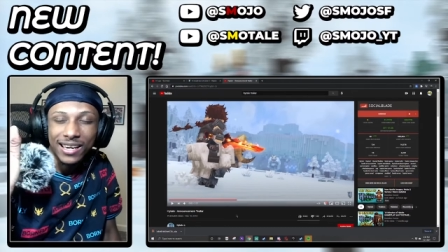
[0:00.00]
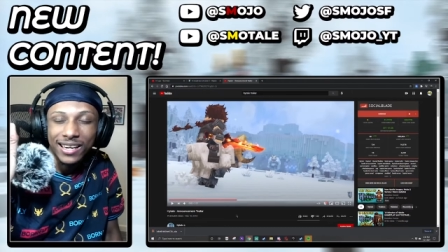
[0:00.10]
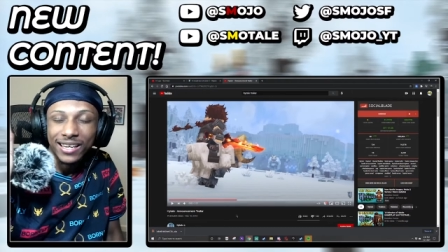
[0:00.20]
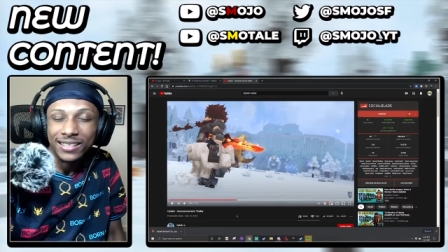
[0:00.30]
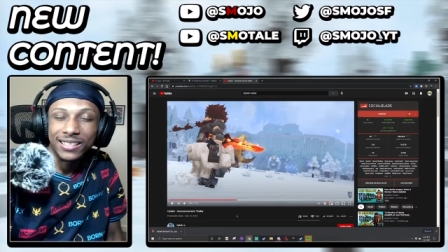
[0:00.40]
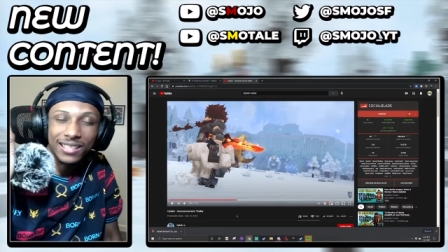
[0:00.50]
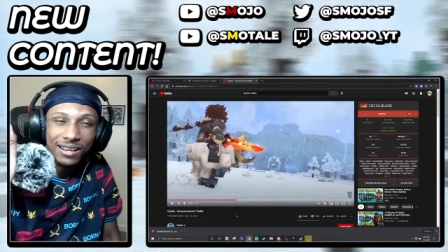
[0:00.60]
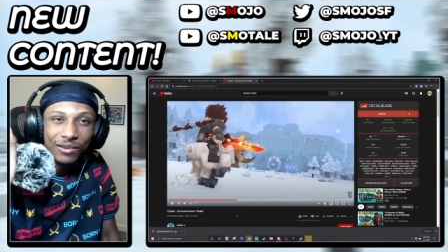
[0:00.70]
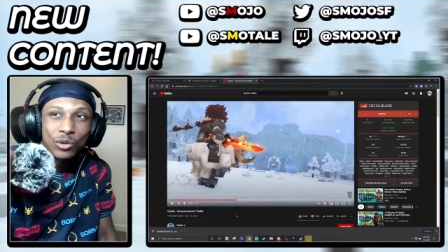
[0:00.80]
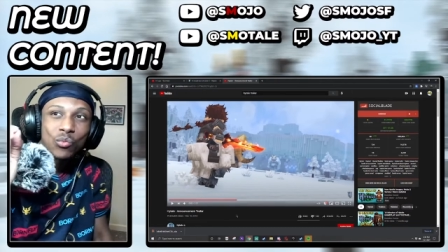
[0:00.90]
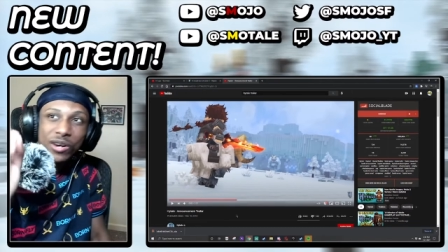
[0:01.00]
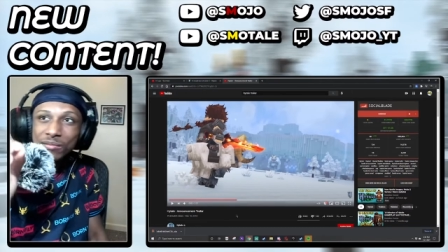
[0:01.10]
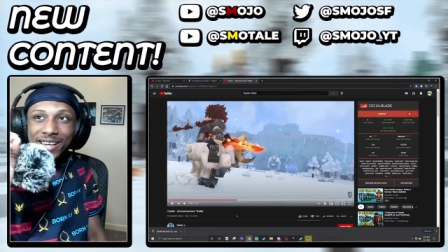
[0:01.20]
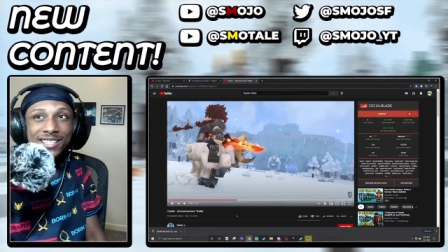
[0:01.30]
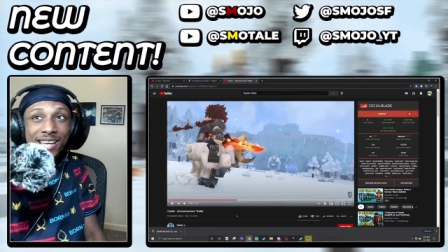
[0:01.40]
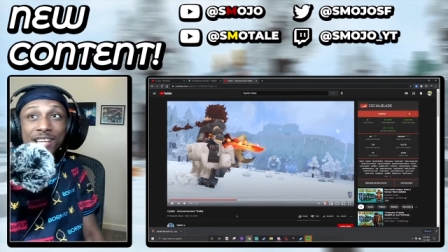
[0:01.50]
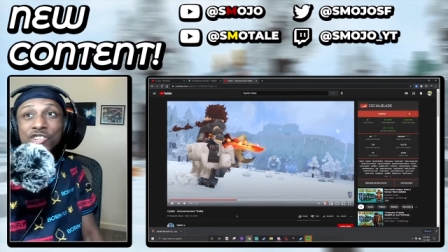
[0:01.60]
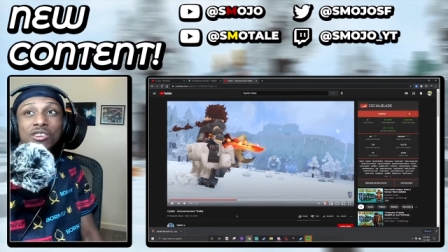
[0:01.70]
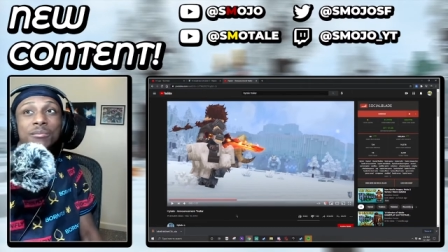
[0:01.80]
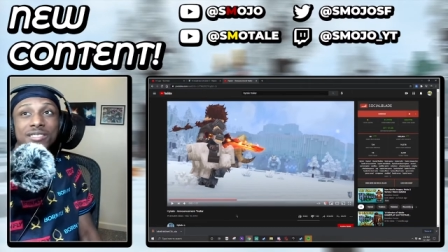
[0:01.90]
in the uh, on the website is
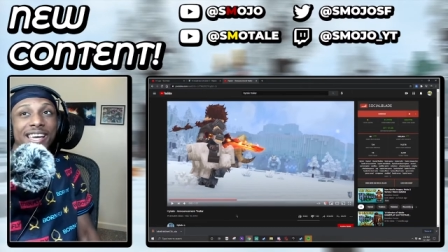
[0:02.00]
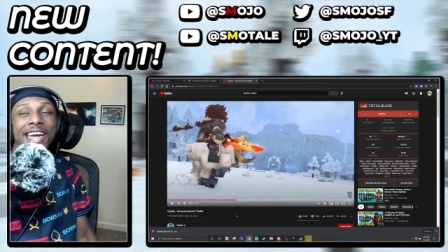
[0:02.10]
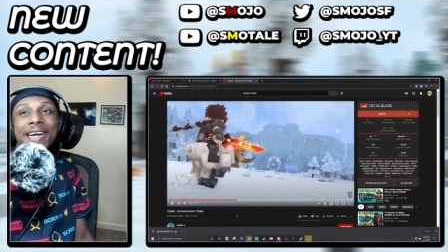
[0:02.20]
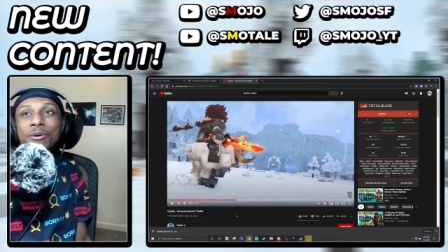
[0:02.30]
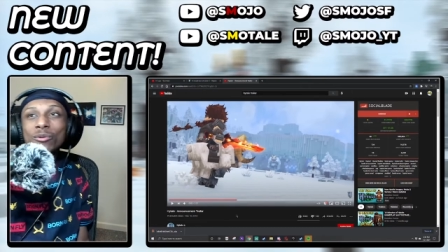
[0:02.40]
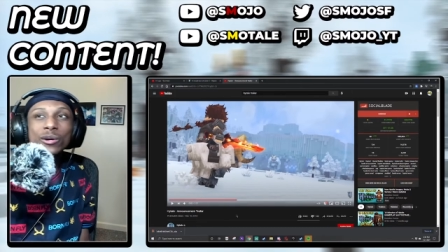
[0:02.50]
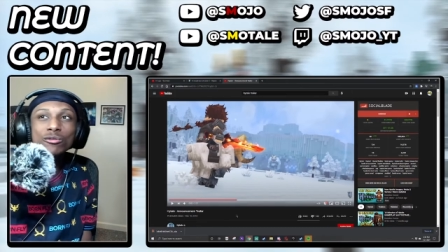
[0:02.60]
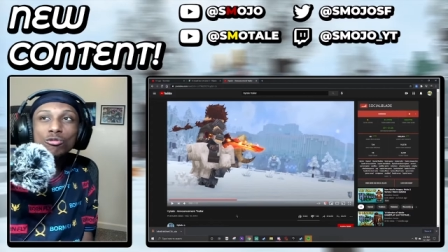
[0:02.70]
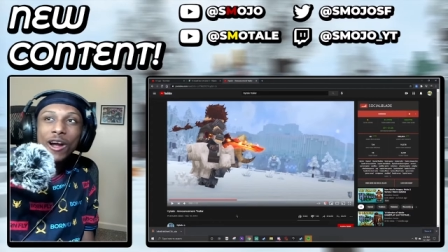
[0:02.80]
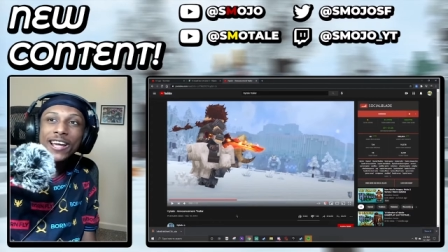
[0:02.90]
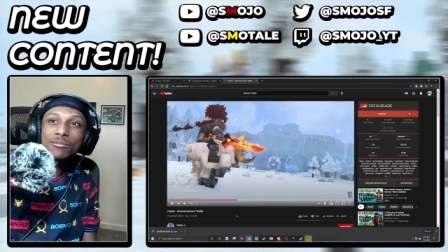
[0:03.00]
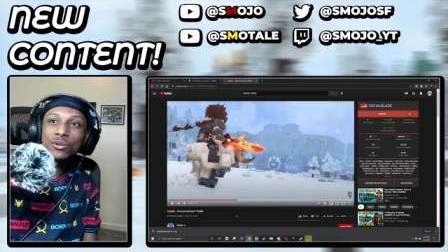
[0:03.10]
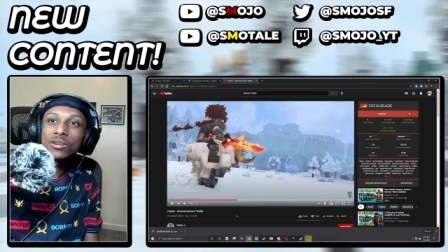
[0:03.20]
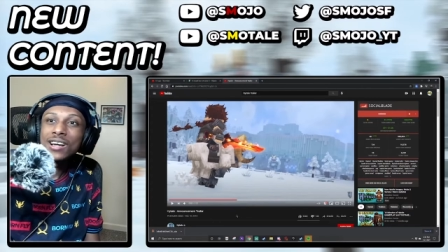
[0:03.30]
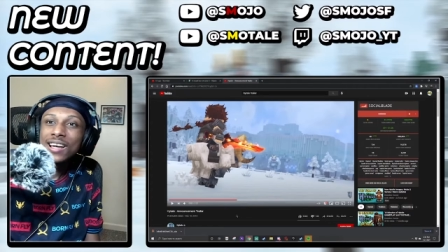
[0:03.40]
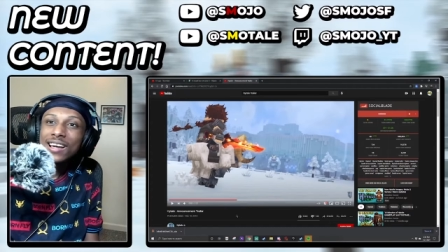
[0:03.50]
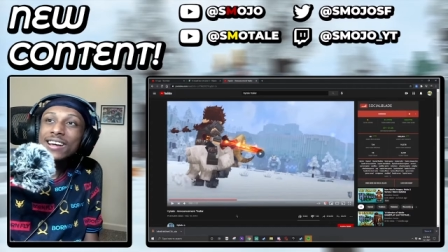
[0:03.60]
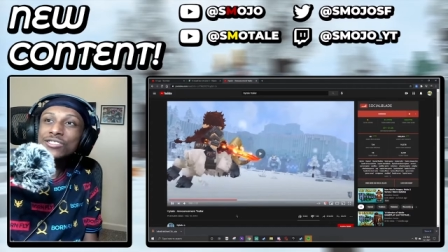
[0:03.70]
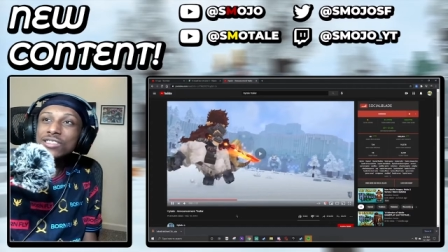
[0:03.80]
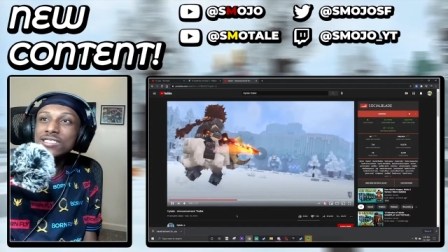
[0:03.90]
actually going to be tameable and writable.
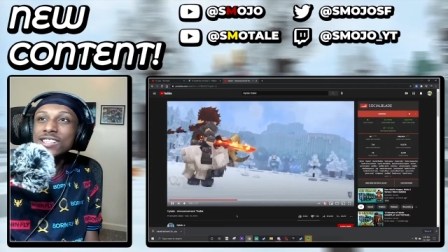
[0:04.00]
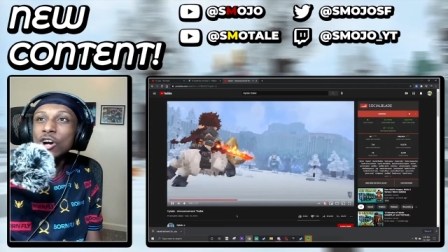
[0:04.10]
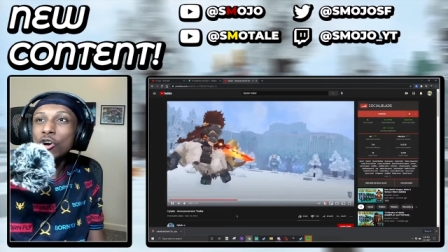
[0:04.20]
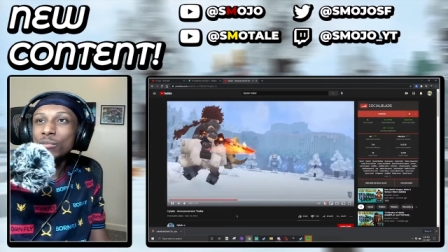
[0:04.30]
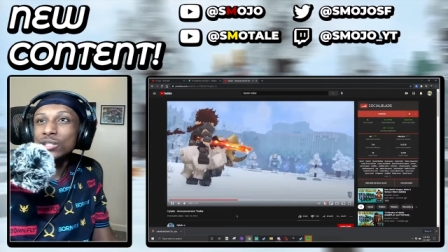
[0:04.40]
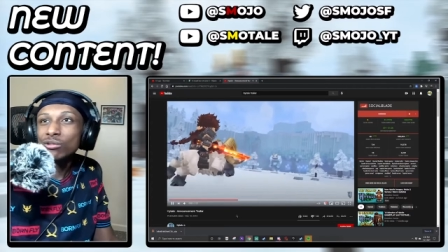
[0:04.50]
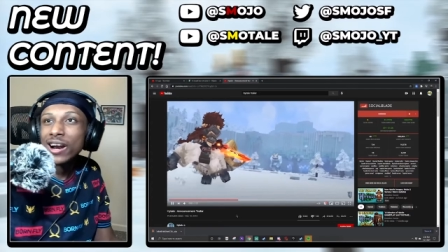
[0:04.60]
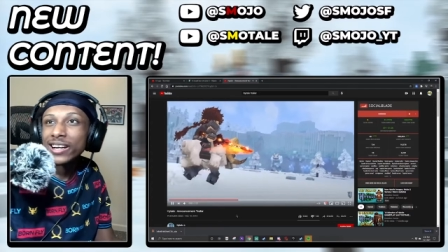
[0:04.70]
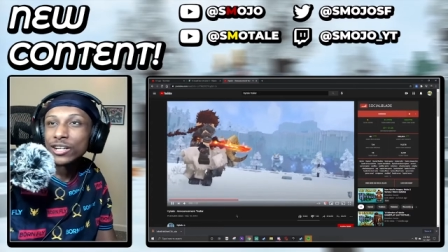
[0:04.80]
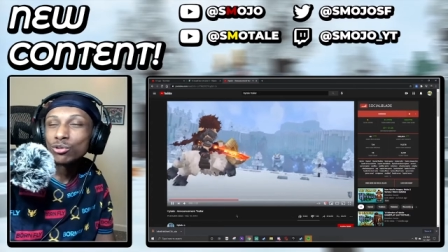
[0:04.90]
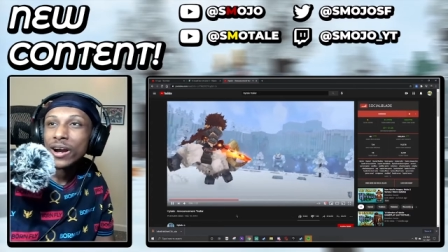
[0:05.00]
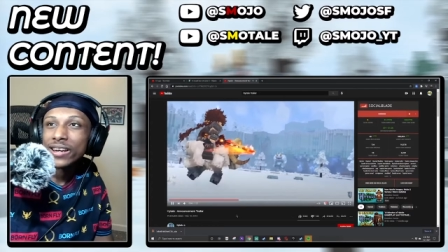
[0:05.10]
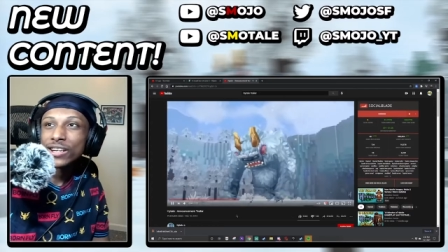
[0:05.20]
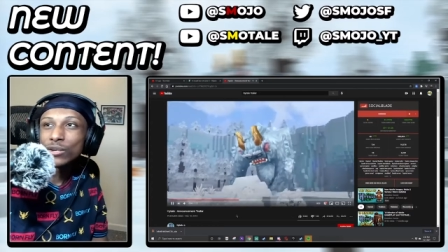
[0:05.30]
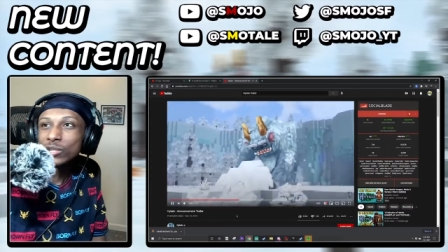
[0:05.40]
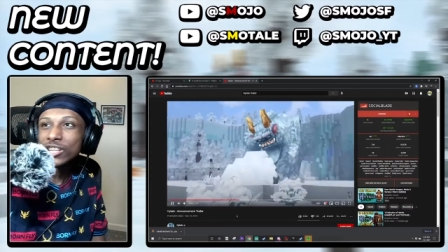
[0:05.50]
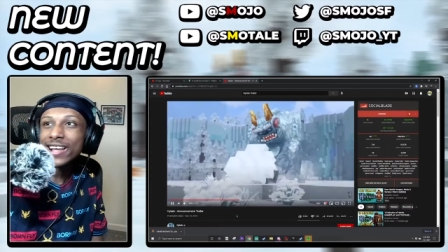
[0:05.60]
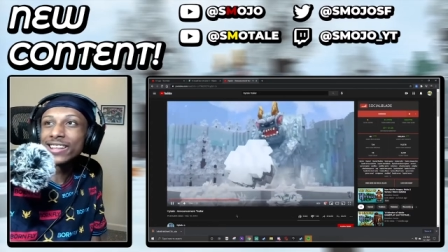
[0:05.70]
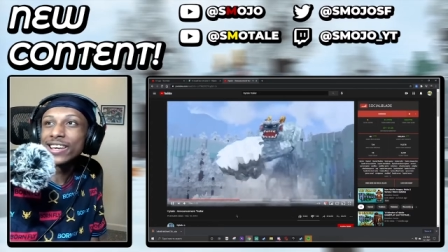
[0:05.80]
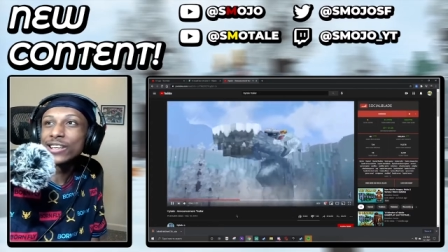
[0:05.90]
As you can see, homies writing it right here, which
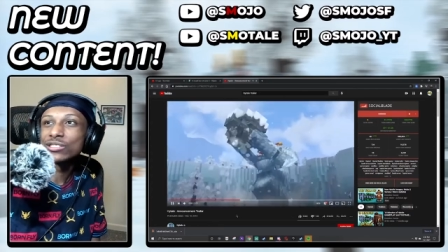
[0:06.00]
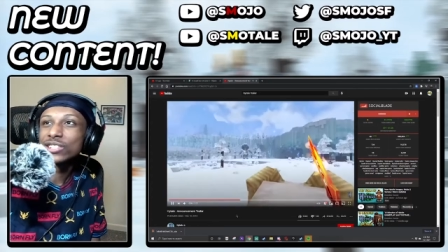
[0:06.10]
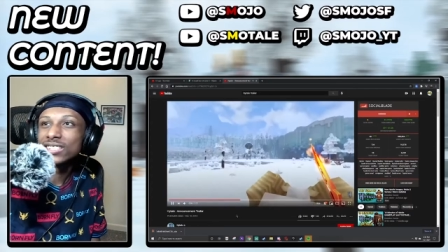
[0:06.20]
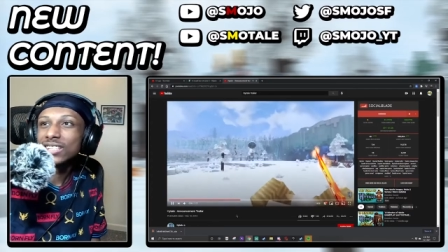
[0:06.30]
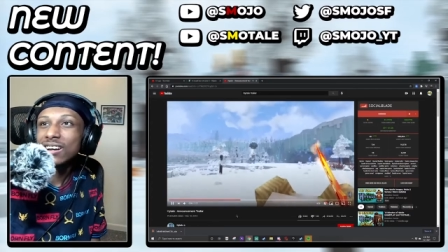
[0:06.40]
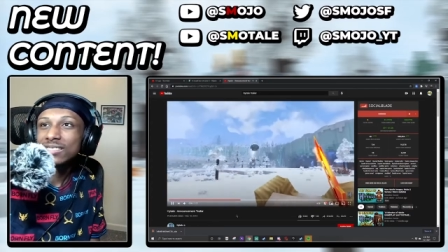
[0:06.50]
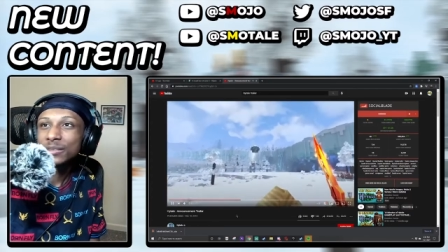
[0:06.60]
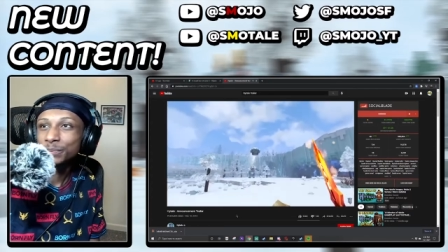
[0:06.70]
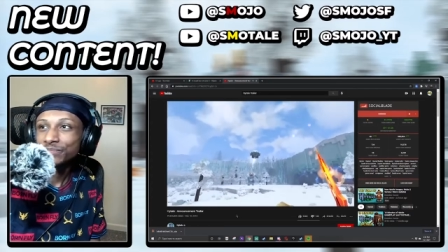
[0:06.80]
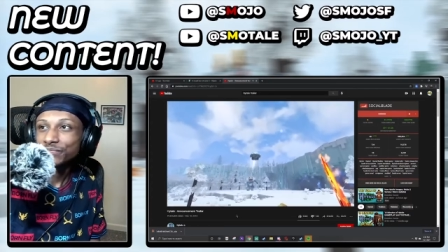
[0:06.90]
I think is really awesome.